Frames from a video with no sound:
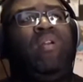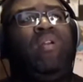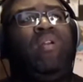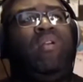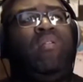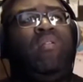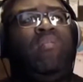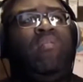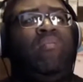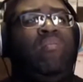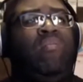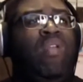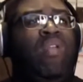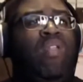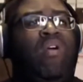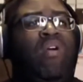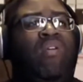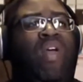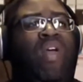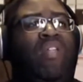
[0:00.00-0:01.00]
Yeah. You
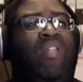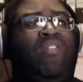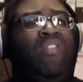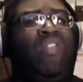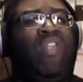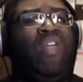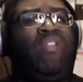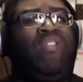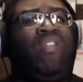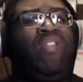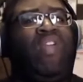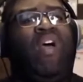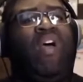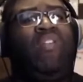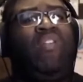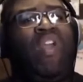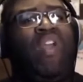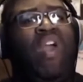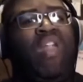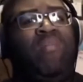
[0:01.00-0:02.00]
know, that's how
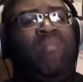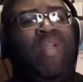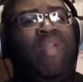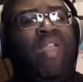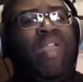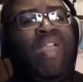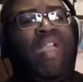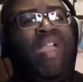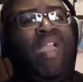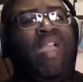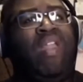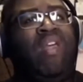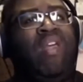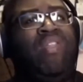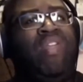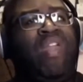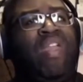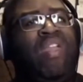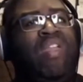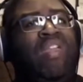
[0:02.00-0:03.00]
it's got to be. And I
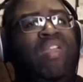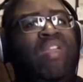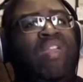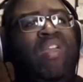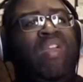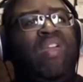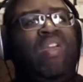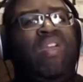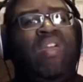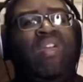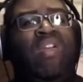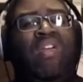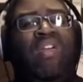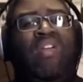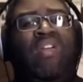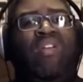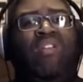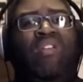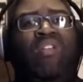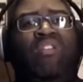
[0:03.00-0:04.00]
think
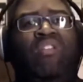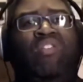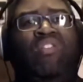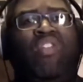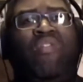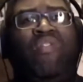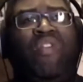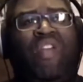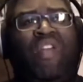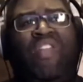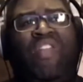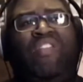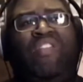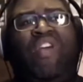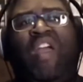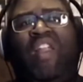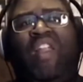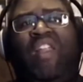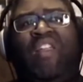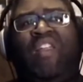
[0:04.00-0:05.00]
stuff like this
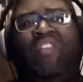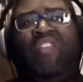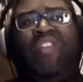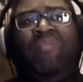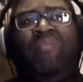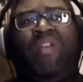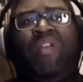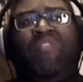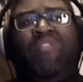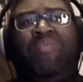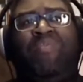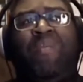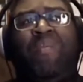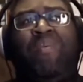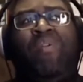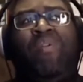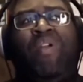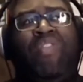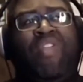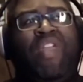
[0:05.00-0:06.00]
highlights it because people are
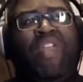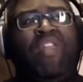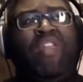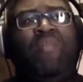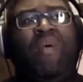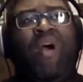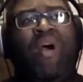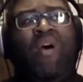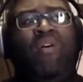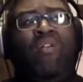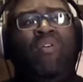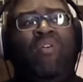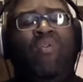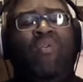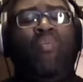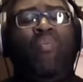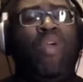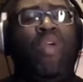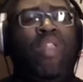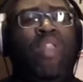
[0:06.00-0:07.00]
only thinking about
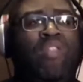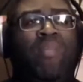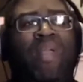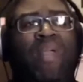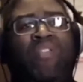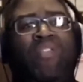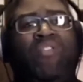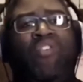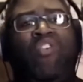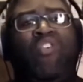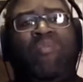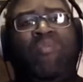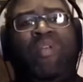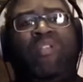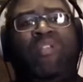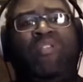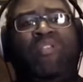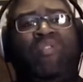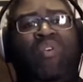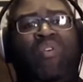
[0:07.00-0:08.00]
winning the big
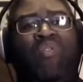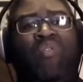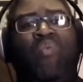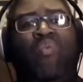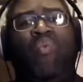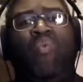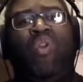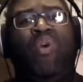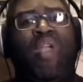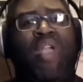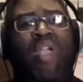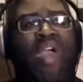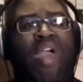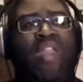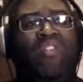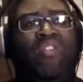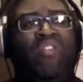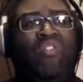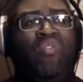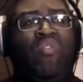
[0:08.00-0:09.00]
tournaments and what do I got to
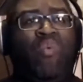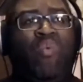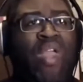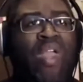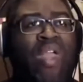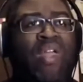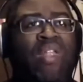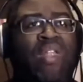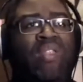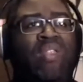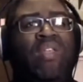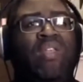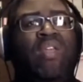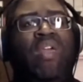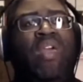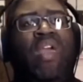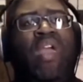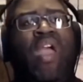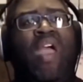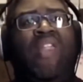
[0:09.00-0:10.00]
do to win.
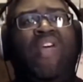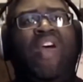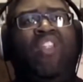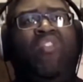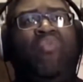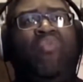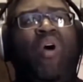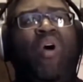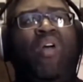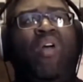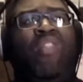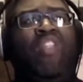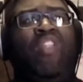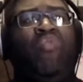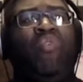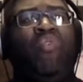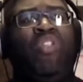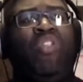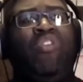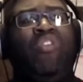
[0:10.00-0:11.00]
And that's
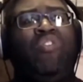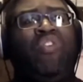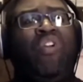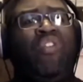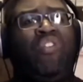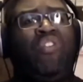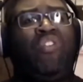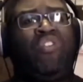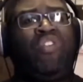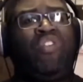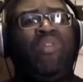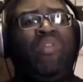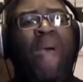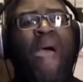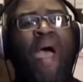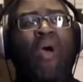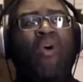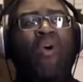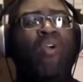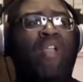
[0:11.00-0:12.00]
when you start to see the
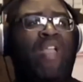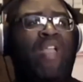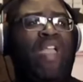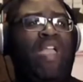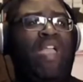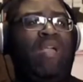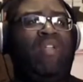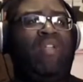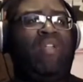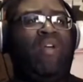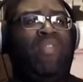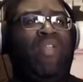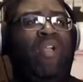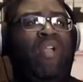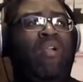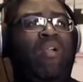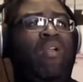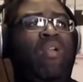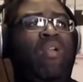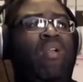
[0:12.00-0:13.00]
power gamers out there.
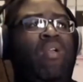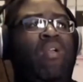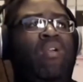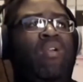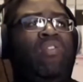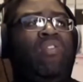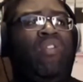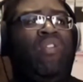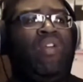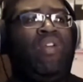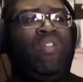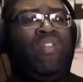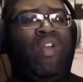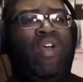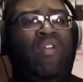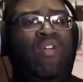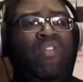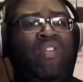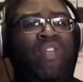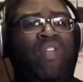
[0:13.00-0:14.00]
Yeah. So
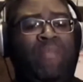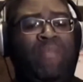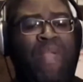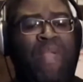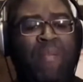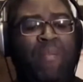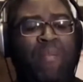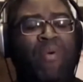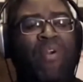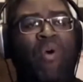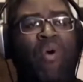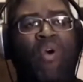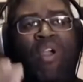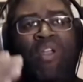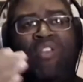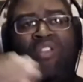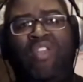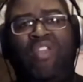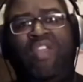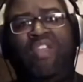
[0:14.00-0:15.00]
the people going
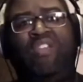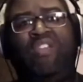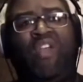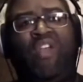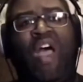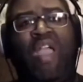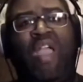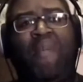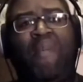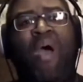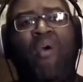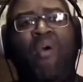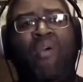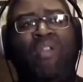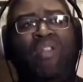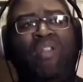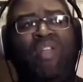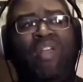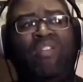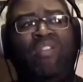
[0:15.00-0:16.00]
to these high-powered
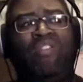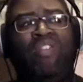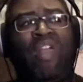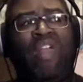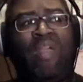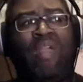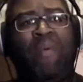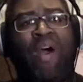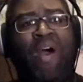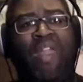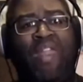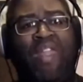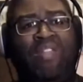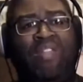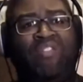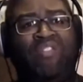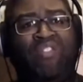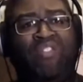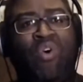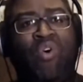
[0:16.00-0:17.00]
lists like Body and
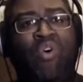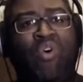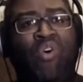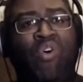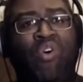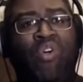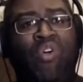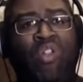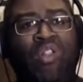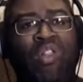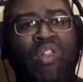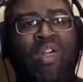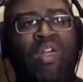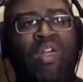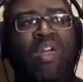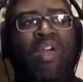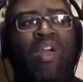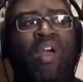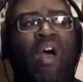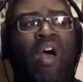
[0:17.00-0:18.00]
Soul,
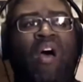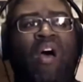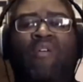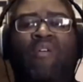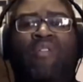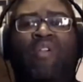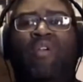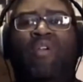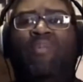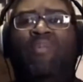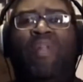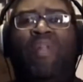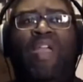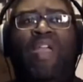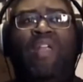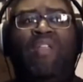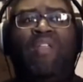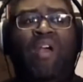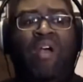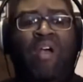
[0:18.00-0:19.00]
when they're
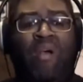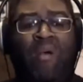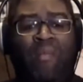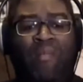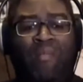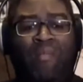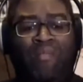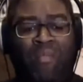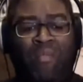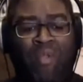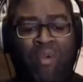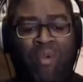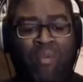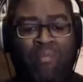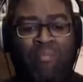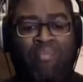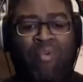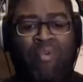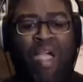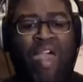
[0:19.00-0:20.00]
playing
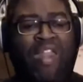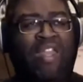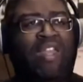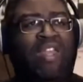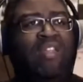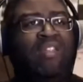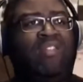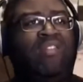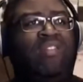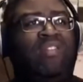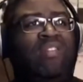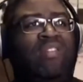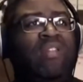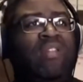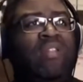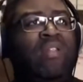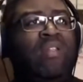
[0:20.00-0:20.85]
Bradagus.